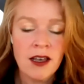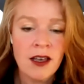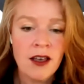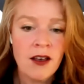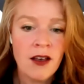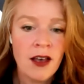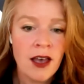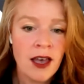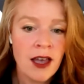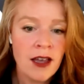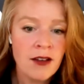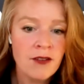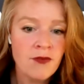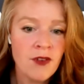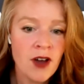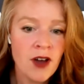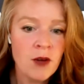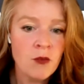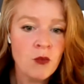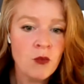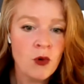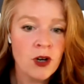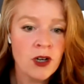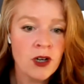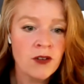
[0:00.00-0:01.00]
and
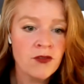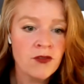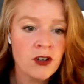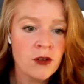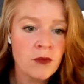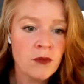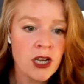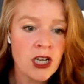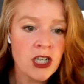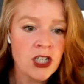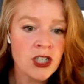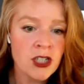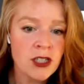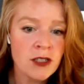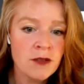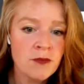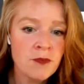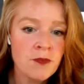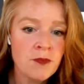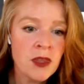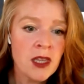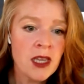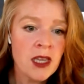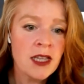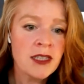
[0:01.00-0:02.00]
find more information.
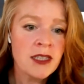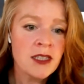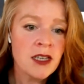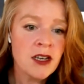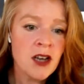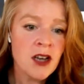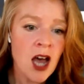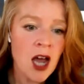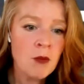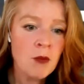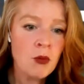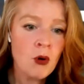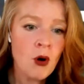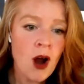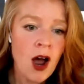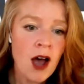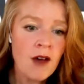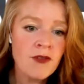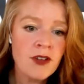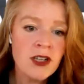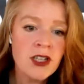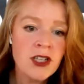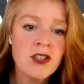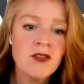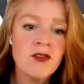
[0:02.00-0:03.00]
It's a
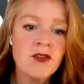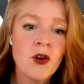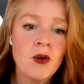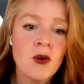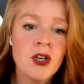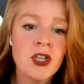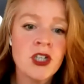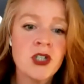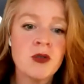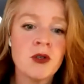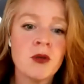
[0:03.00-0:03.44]
nonprofit devoted